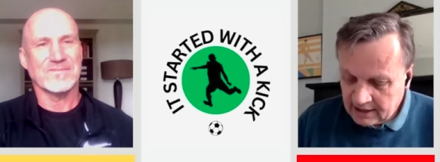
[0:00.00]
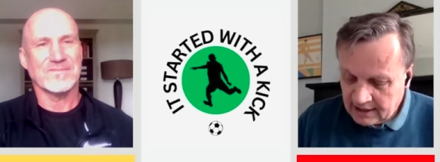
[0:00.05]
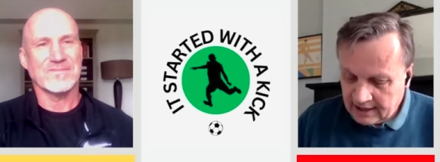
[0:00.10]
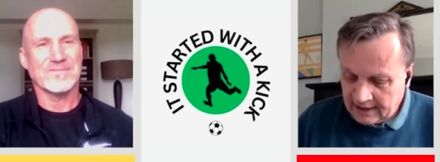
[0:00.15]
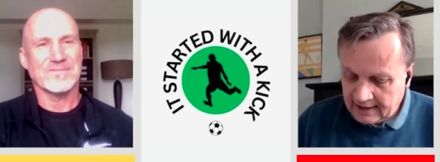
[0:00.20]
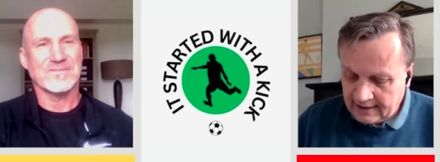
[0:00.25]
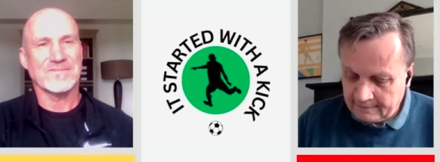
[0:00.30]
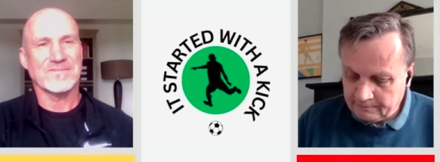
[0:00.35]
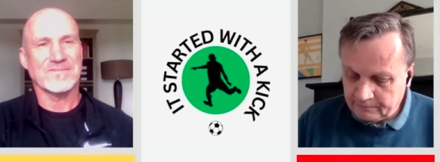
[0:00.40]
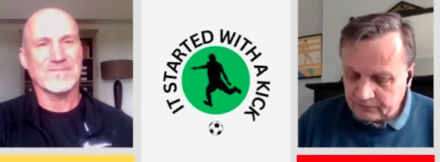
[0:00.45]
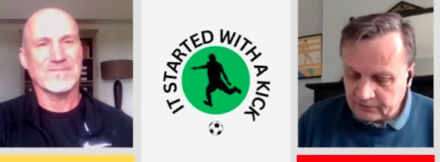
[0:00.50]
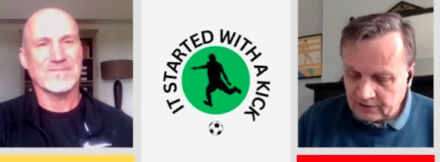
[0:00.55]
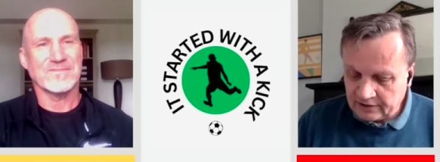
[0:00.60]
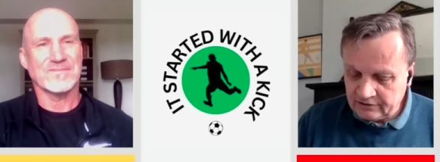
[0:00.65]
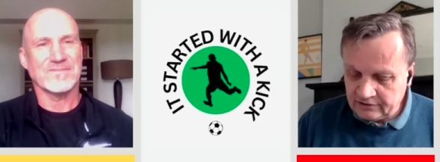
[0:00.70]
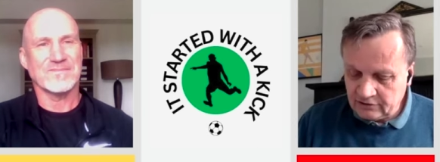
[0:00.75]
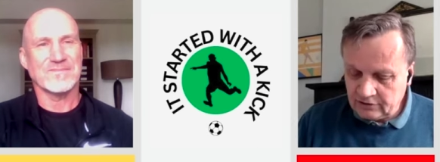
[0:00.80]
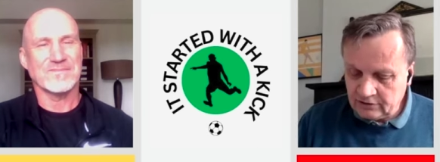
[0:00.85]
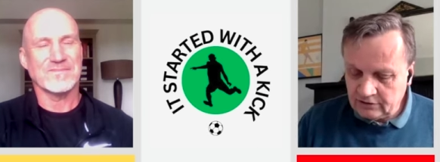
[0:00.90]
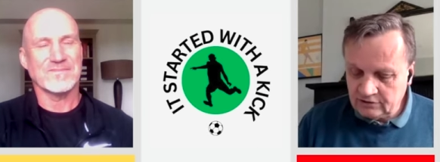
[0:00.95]
Speaker 1: Um,
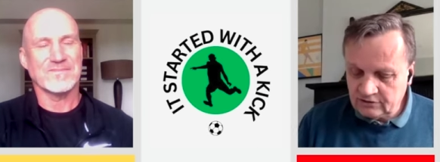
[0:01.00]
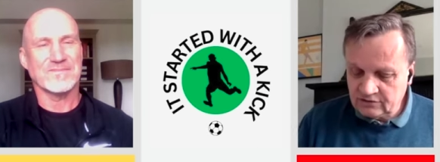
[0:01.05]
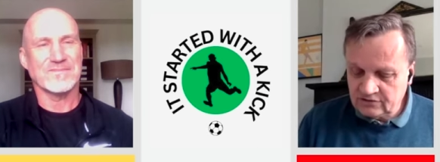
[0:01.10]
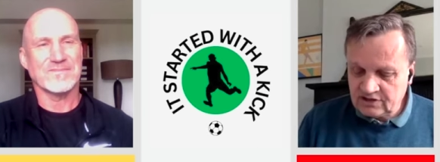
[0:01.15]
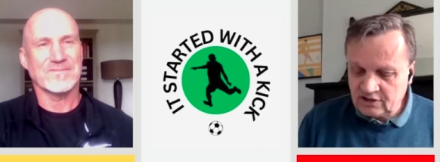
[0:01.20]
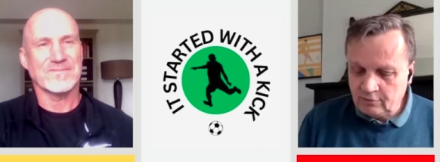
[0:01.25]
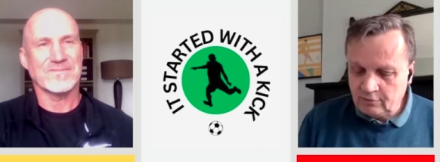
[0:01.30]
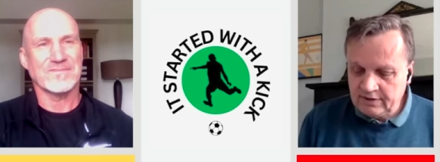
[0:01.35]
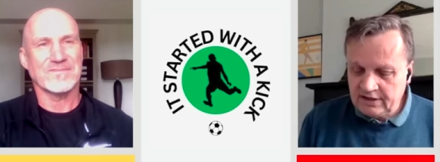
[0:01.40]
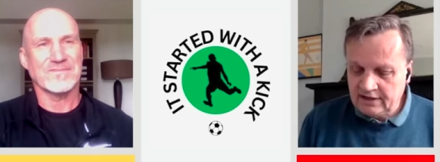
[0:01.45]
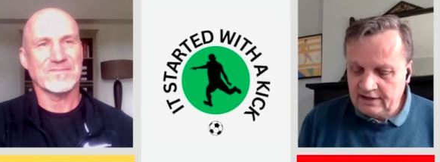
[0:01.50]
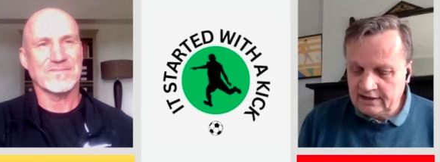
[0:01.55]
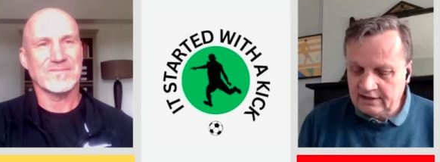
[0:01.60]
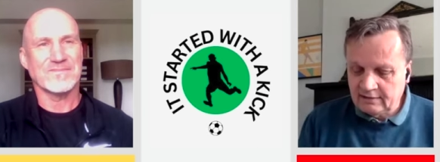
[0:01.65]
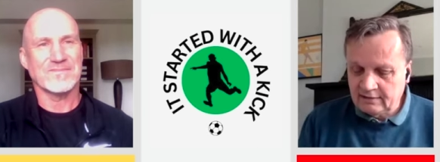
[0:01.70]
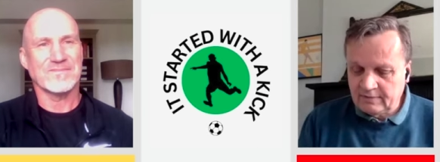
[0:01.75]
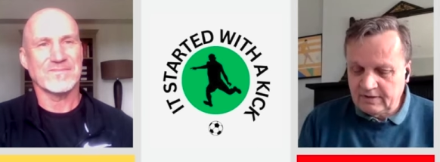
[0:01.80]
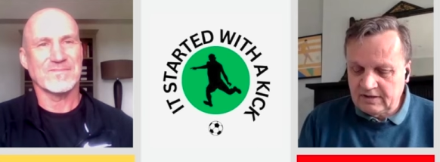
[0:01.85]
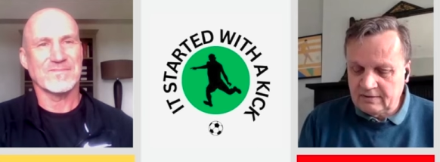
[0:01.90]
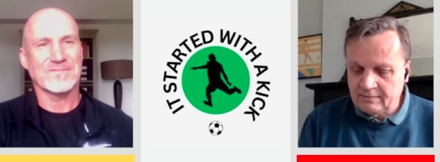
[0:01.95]
and tell me a
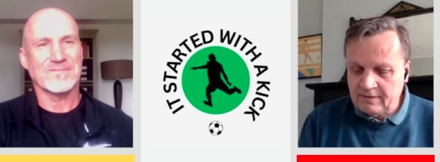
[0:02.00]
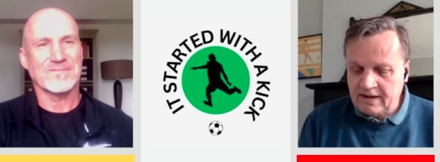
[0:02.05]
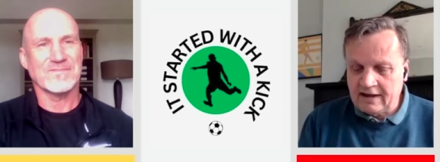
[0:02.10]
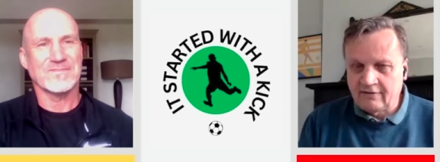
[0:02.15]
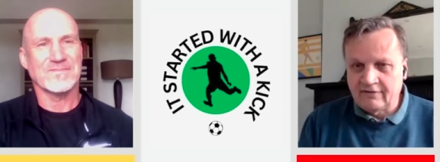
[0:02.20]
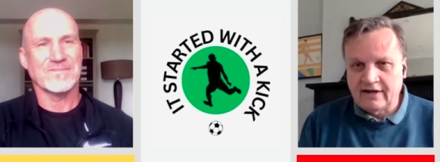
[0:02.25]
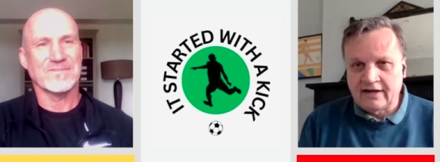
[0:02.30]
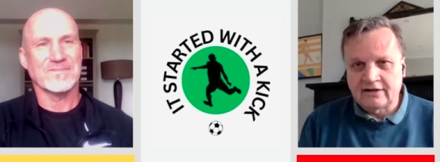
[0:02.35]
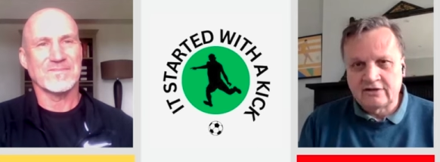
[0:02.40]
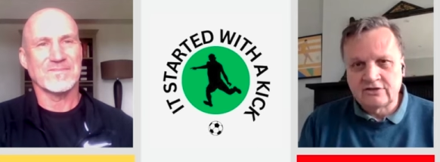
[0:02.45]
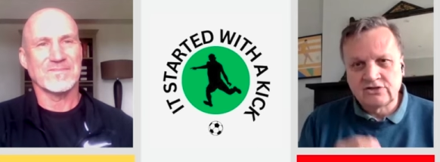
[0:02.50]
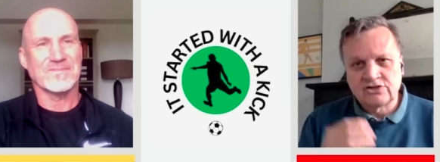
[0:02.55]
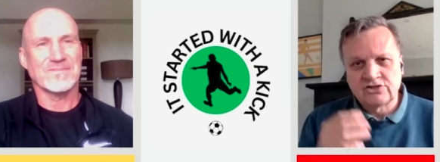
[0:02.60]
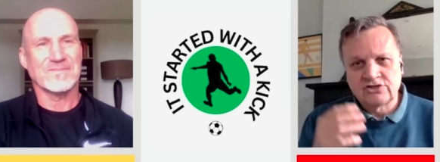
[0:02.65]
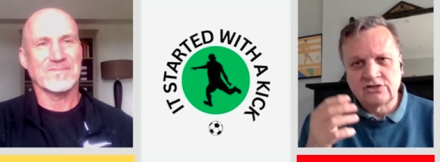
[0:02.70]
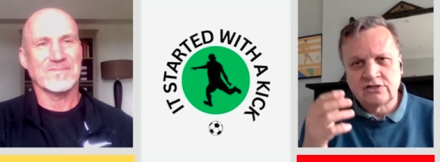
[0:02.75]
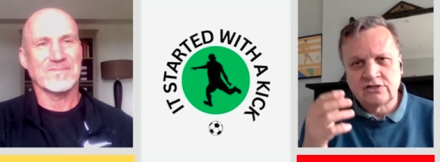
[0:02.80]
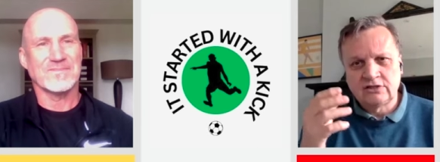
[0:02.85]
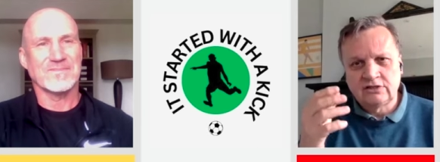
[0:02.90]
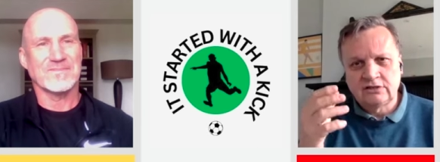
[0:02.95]
little bit about that
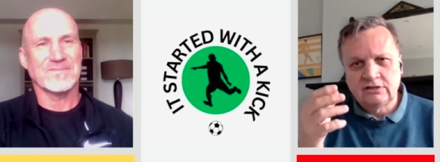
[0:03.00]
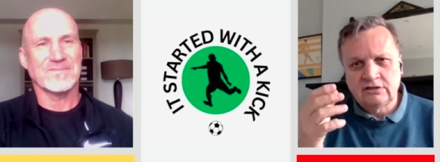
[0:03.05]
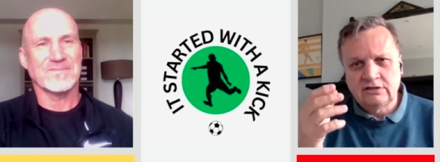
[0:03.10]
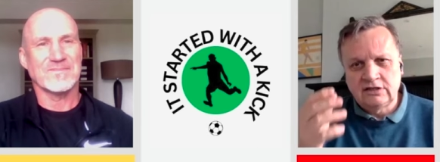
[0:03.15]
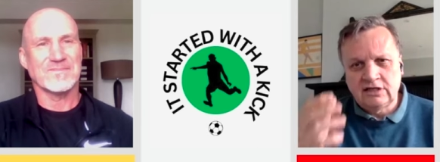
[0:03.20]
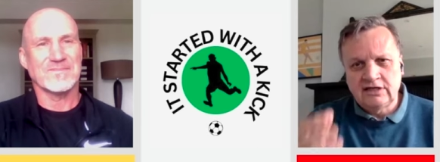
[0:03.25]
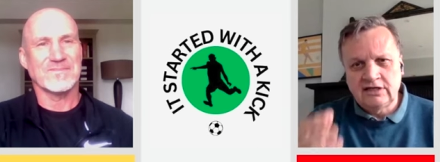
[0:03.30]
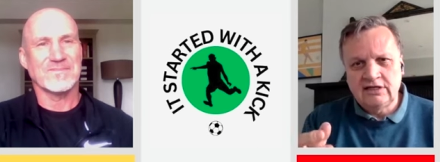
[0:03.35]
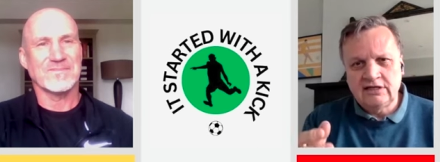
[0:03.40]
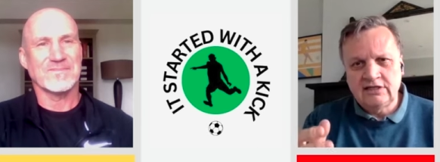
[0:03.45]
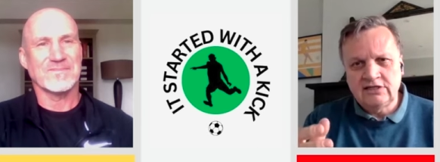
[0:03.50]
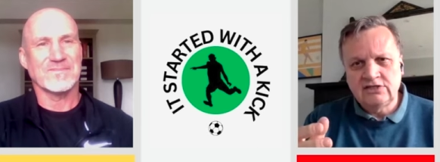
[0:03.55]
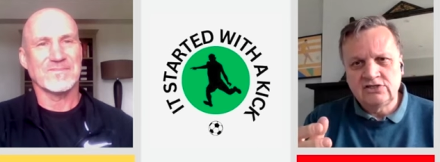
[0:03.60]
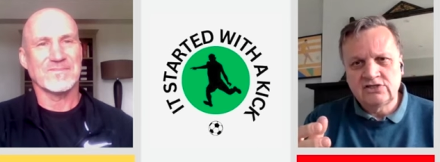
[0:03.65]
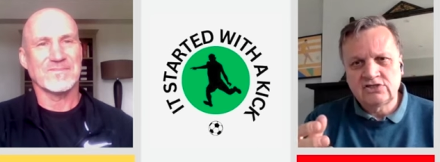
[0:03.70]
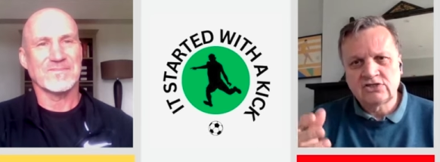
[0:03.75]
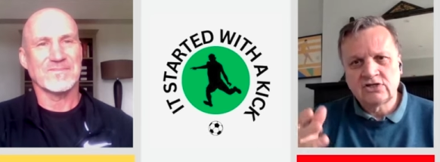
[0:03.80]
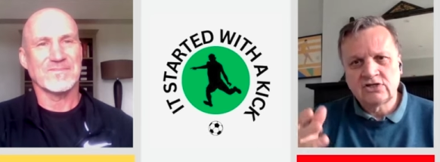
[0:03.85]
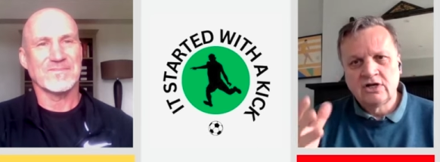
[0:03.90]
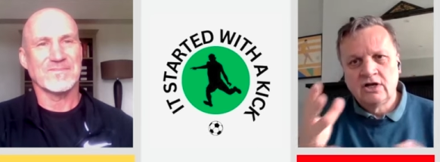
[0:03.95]
because
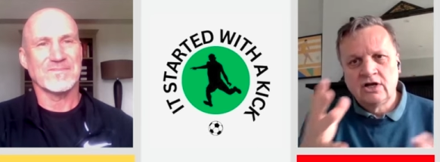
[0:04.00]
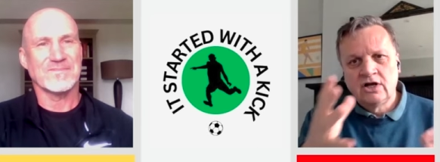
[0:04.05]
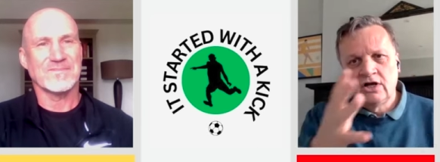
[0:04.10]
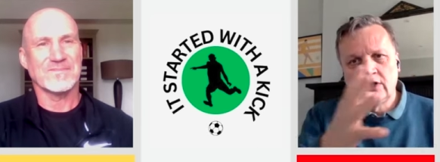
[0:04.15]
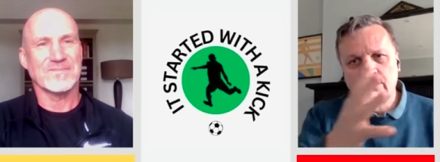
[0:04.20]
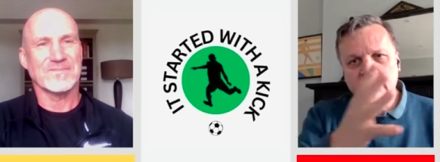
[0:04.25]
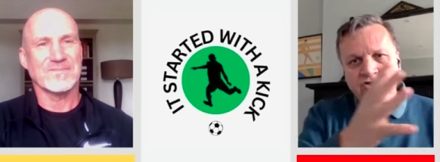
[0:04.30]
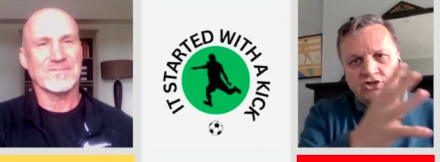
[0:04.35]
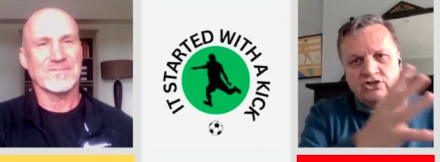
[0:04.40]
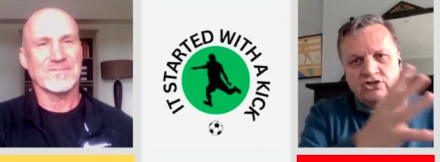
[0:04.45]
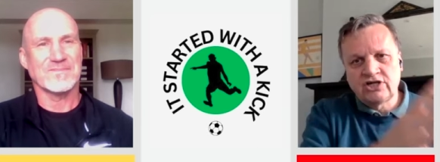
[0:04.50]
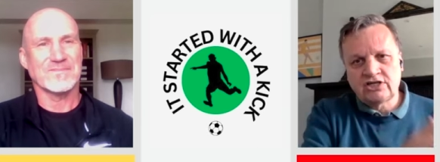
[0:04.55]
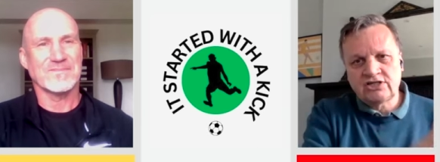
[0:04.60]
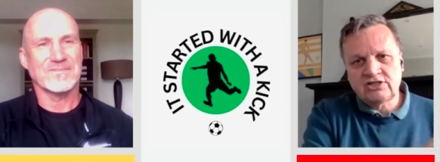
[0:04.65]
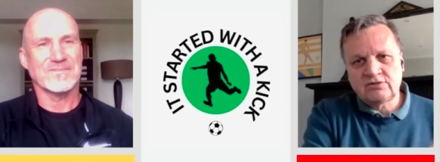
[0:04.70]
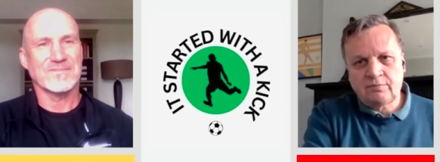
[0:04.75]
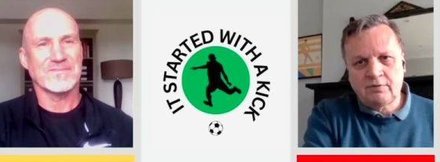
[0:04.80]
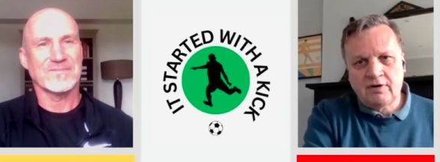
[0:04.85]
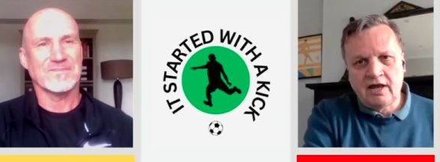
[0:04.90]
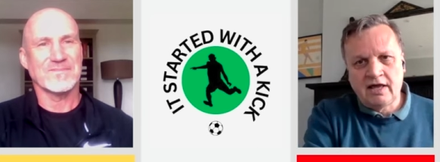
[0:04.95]
Leeds had
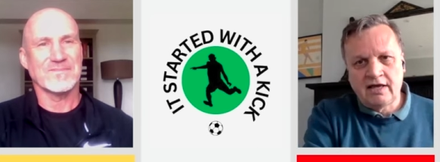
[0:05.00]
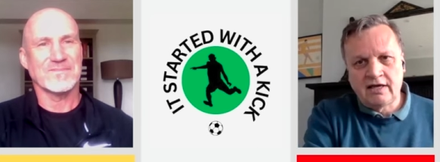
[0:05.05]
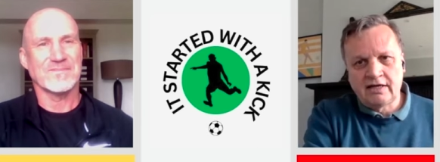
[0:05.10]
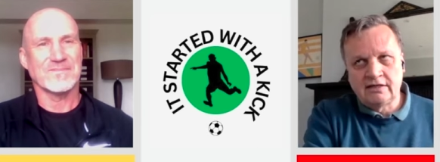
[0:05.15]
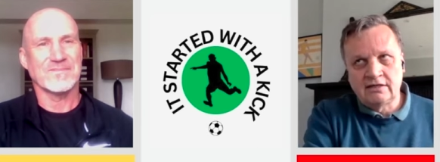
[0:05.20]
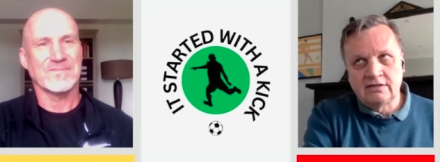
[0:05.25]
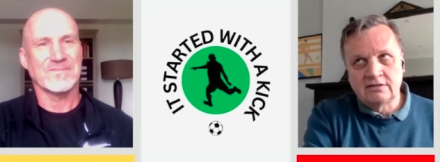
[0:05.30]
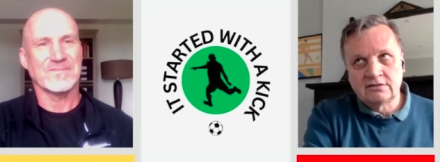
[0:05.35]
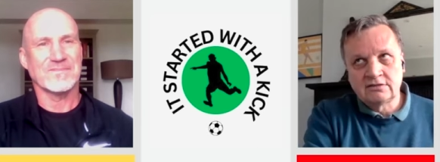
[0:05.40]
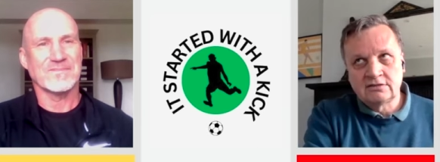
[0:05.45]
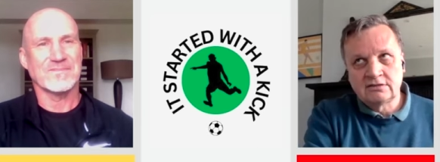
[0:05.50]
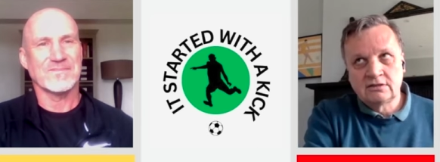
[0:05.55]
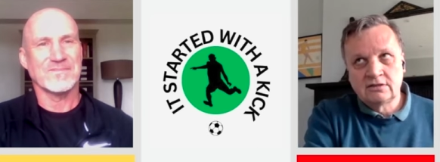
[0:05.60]
just played